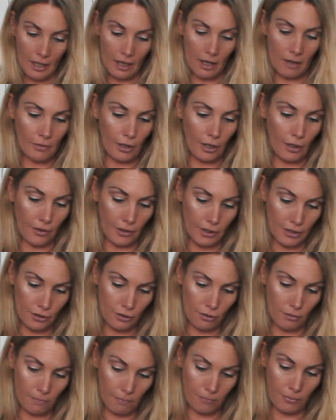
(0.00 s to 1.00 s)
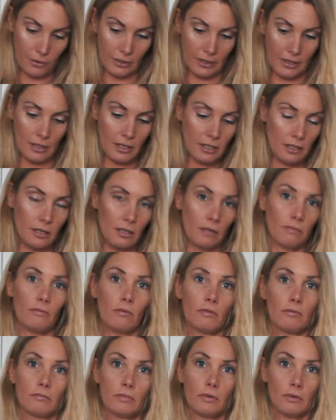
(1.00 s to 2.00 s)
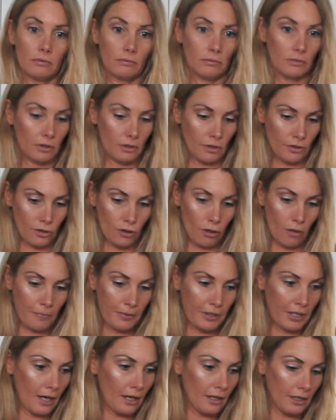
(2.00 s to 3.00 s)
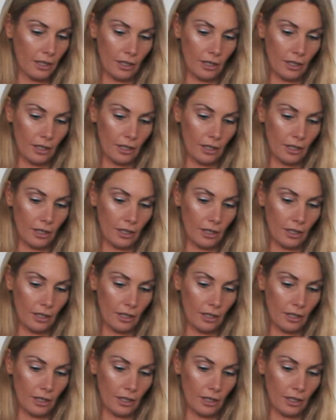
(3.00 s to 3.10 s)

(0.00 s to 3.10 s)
I'm going to put this on top here.